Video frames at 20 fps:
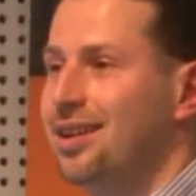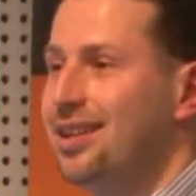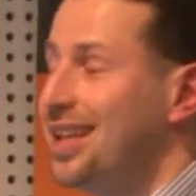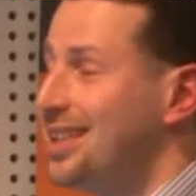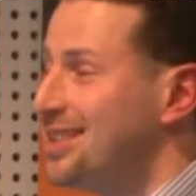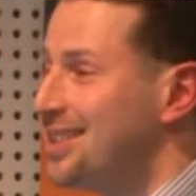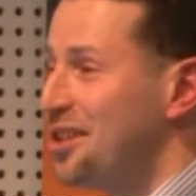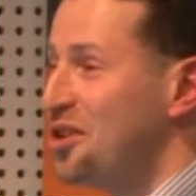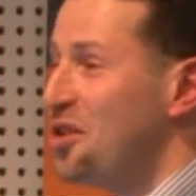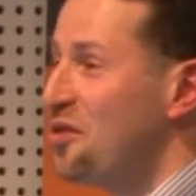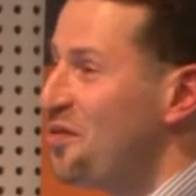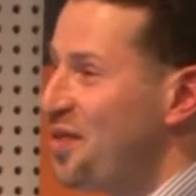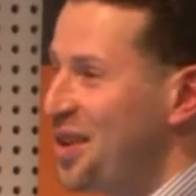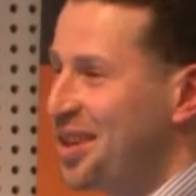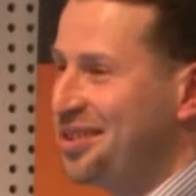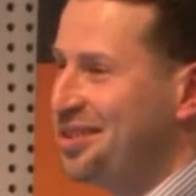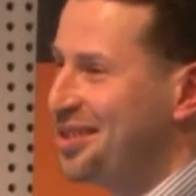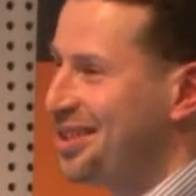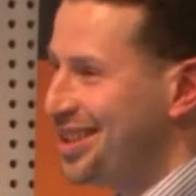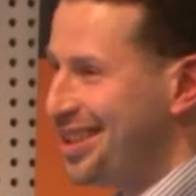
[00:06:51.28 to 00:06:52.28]
That's how they
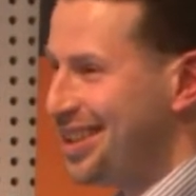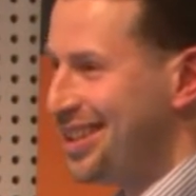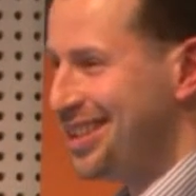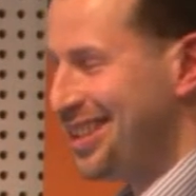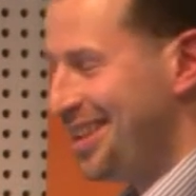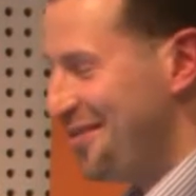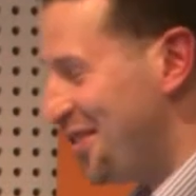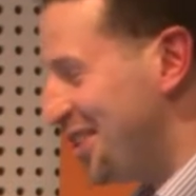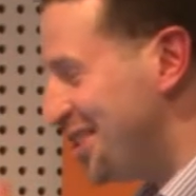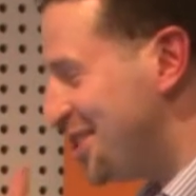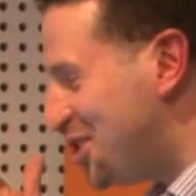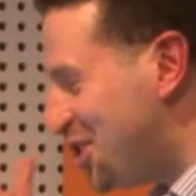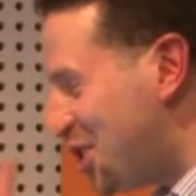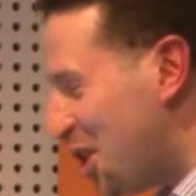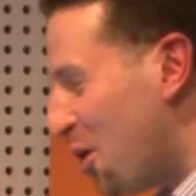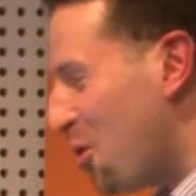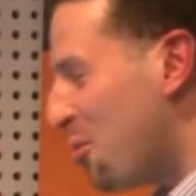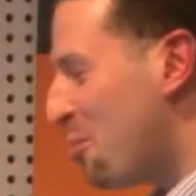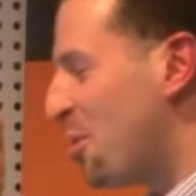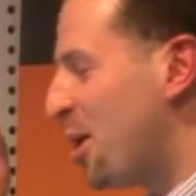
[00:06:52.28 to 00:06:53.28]
feel.
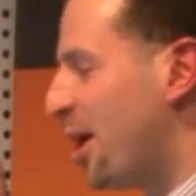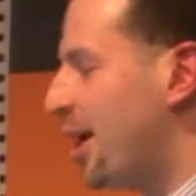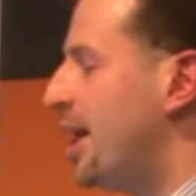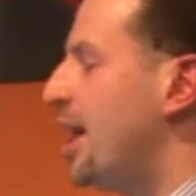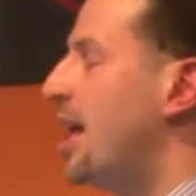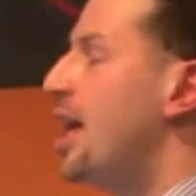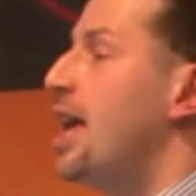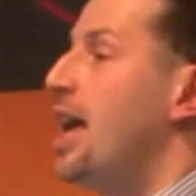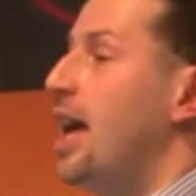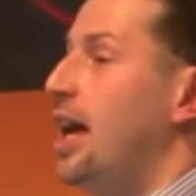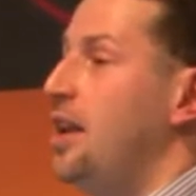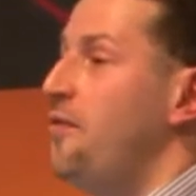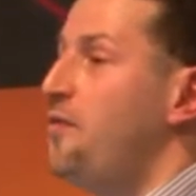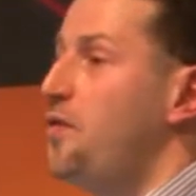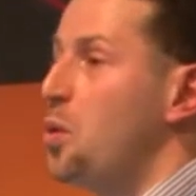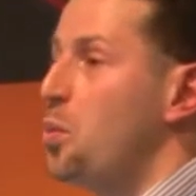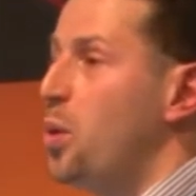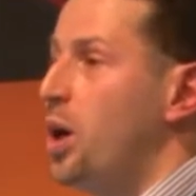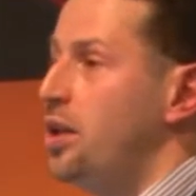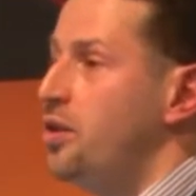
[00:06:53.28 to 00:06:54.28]
So, and if
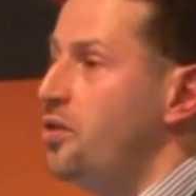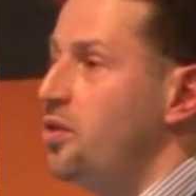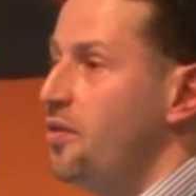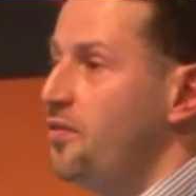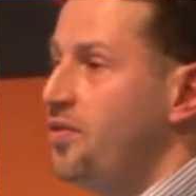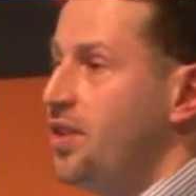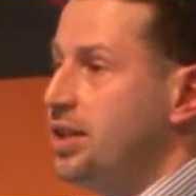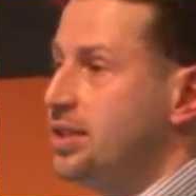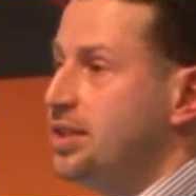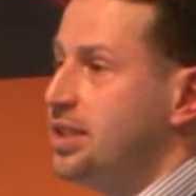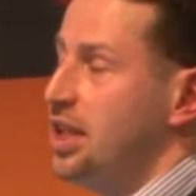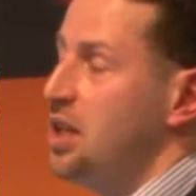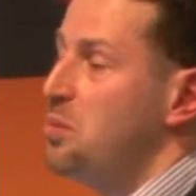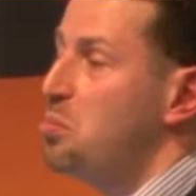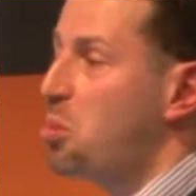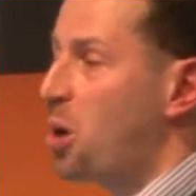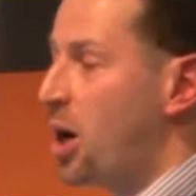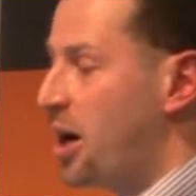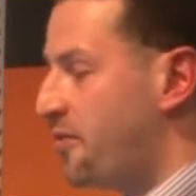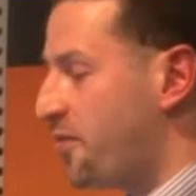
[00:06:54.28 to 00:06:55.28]
you're wondering if there's
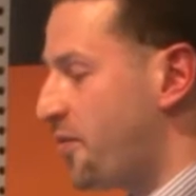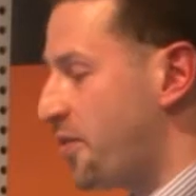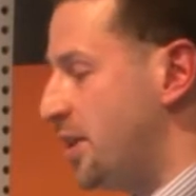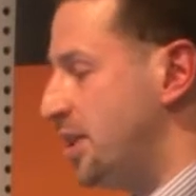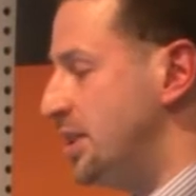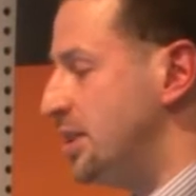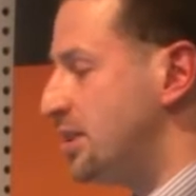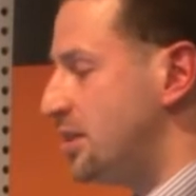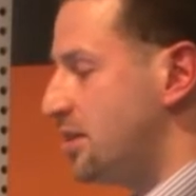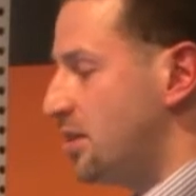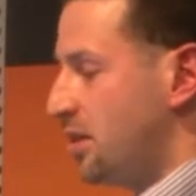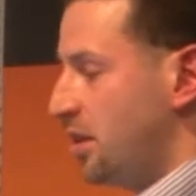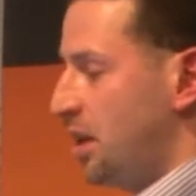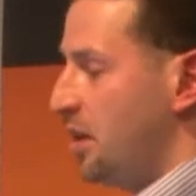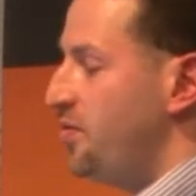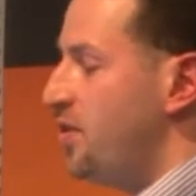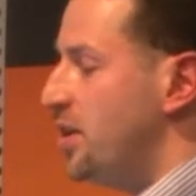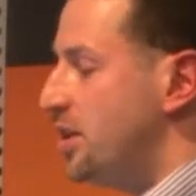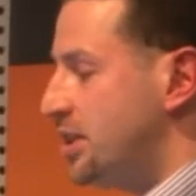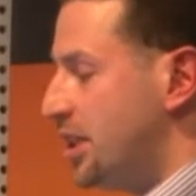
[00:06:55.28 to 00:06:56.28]
any preference,
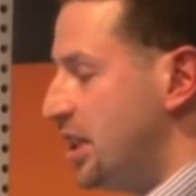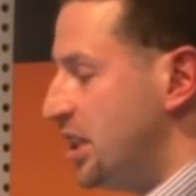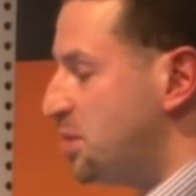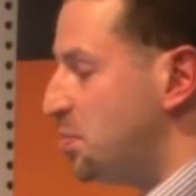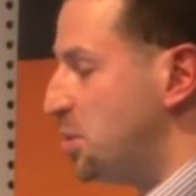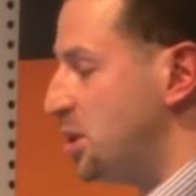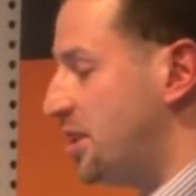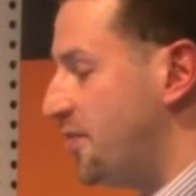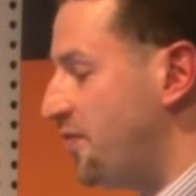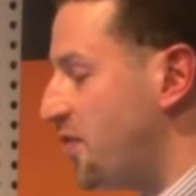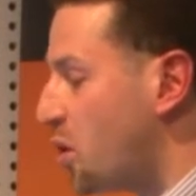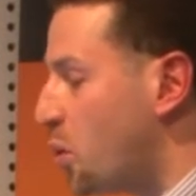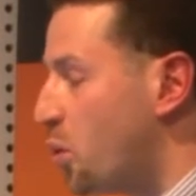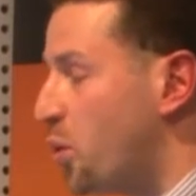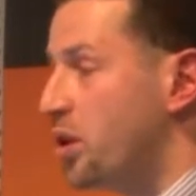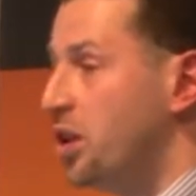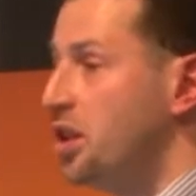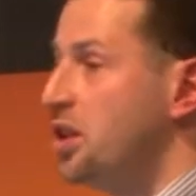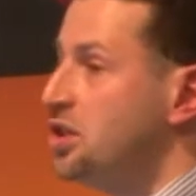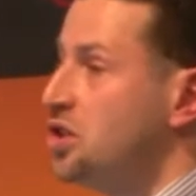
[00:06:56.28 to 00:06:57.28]
if there's any specific
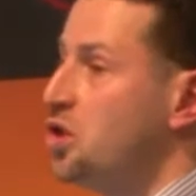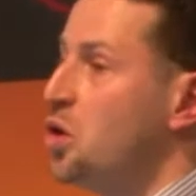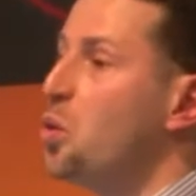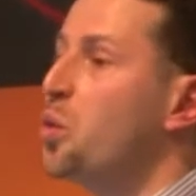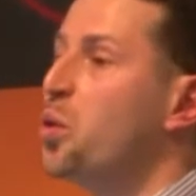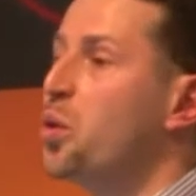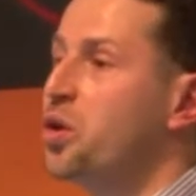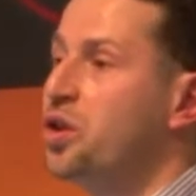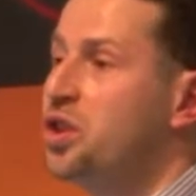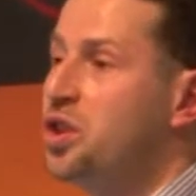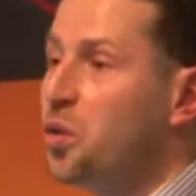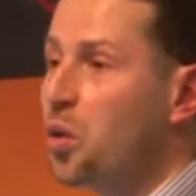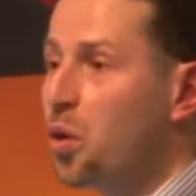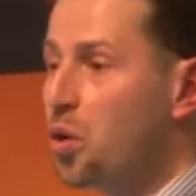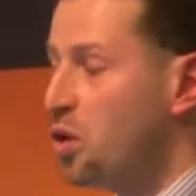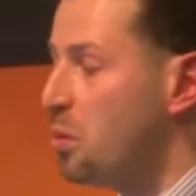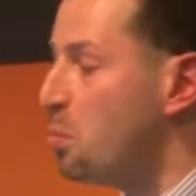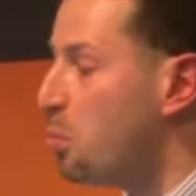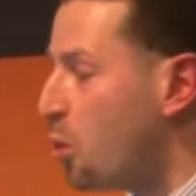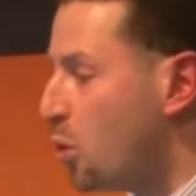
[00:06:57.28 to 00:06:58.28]
order, there's no order, they're
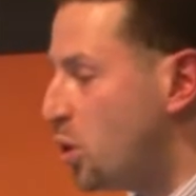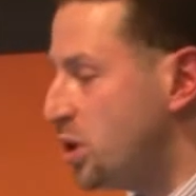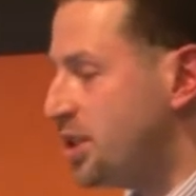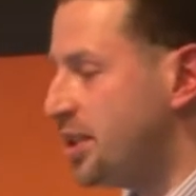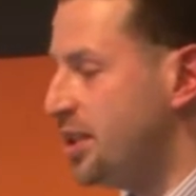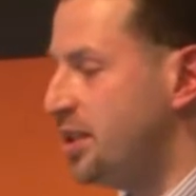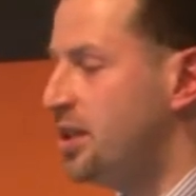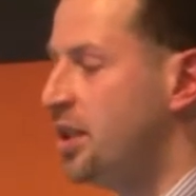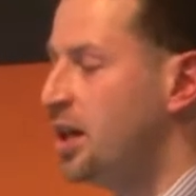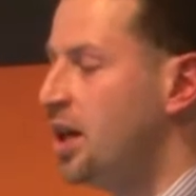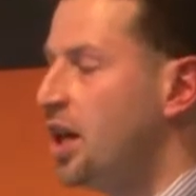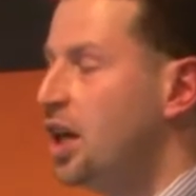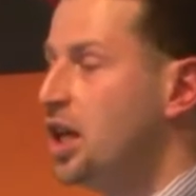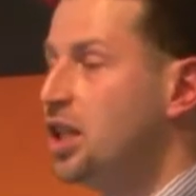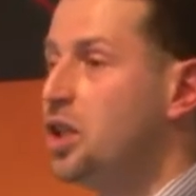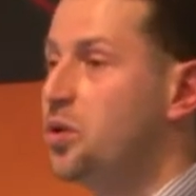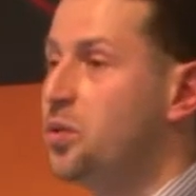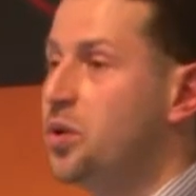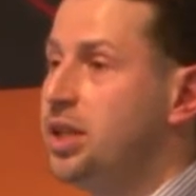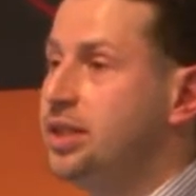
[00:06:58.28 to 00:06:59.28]
all important.
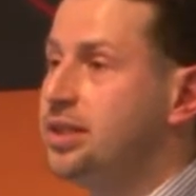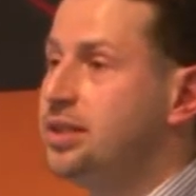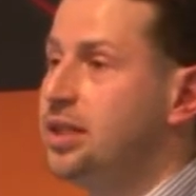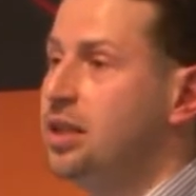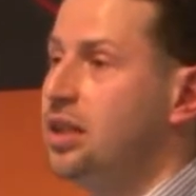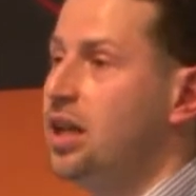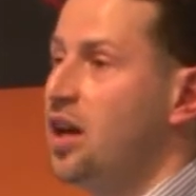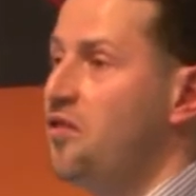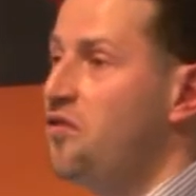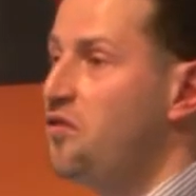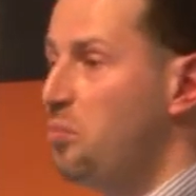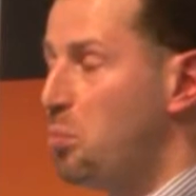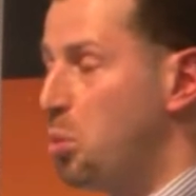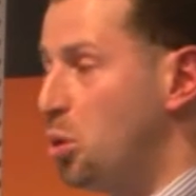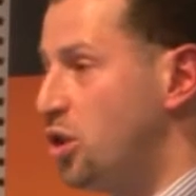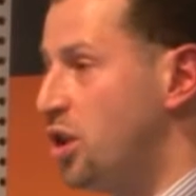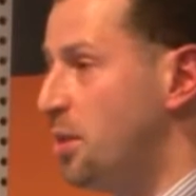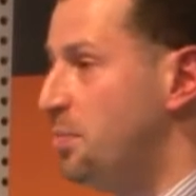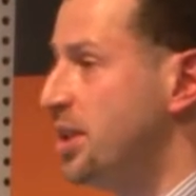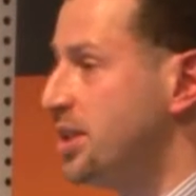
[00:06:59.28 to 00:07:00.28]
The reason I've
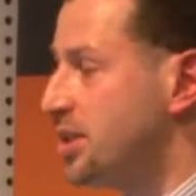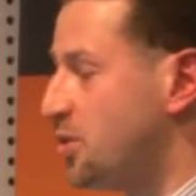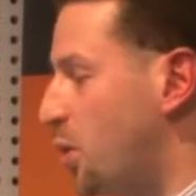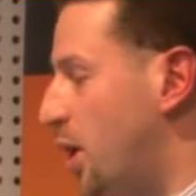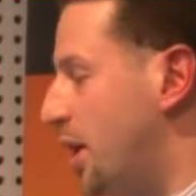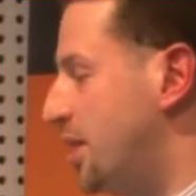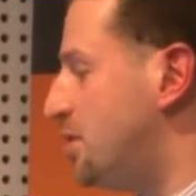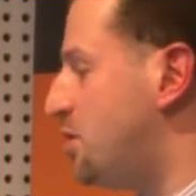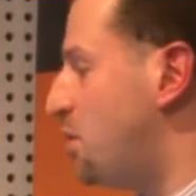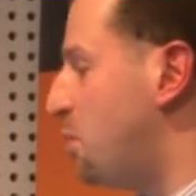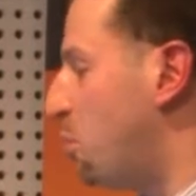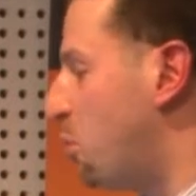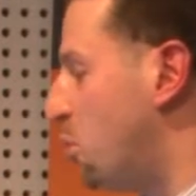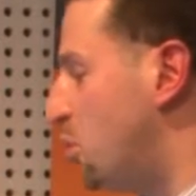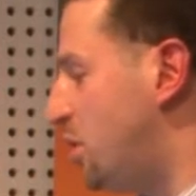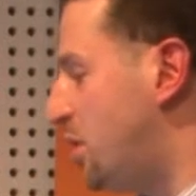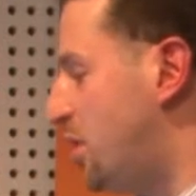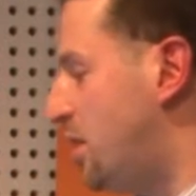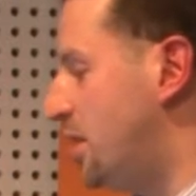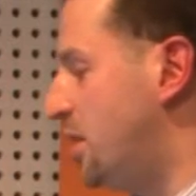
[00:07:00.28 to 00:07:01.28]
put them this way is to
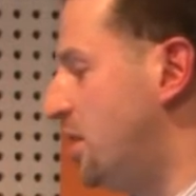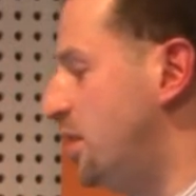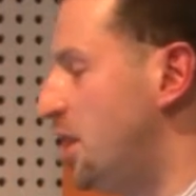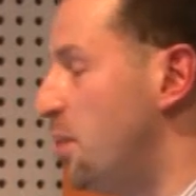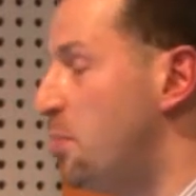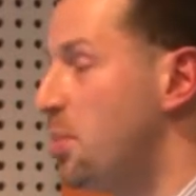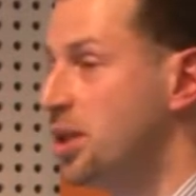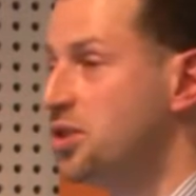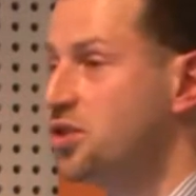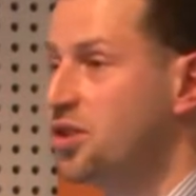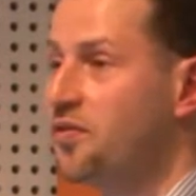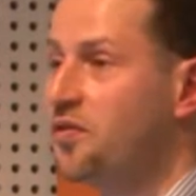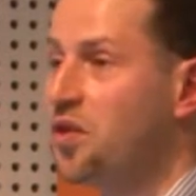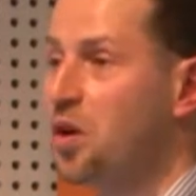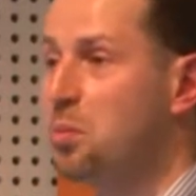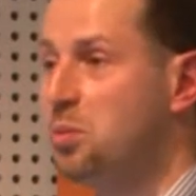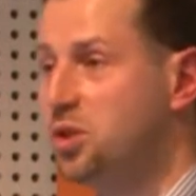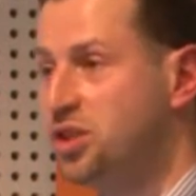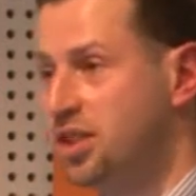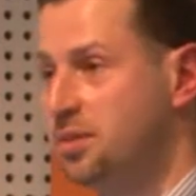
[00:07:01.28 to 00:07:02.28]
put the picture of
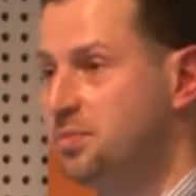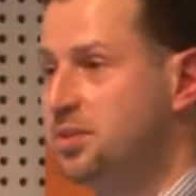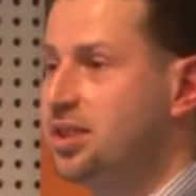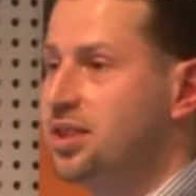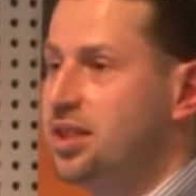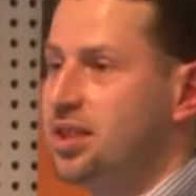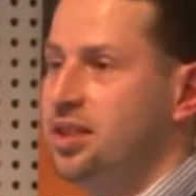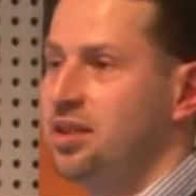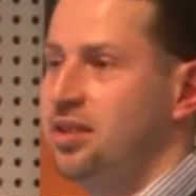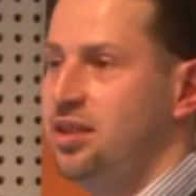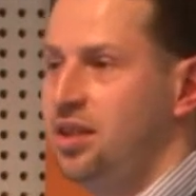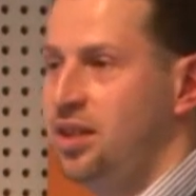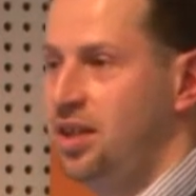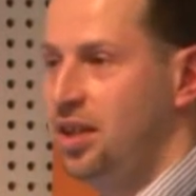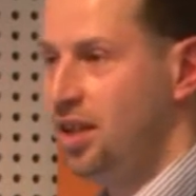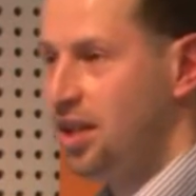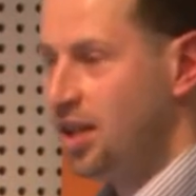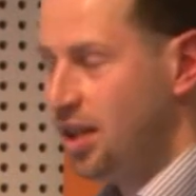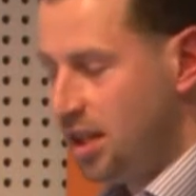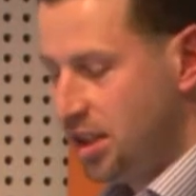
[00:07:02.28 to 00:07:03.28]
Homer Simpson
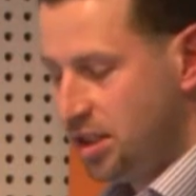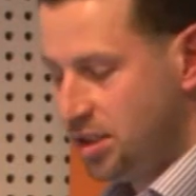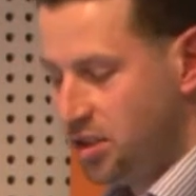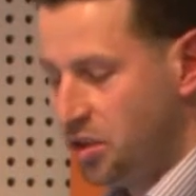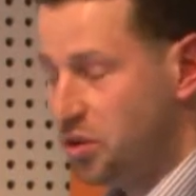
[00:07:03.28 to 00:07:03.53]
in.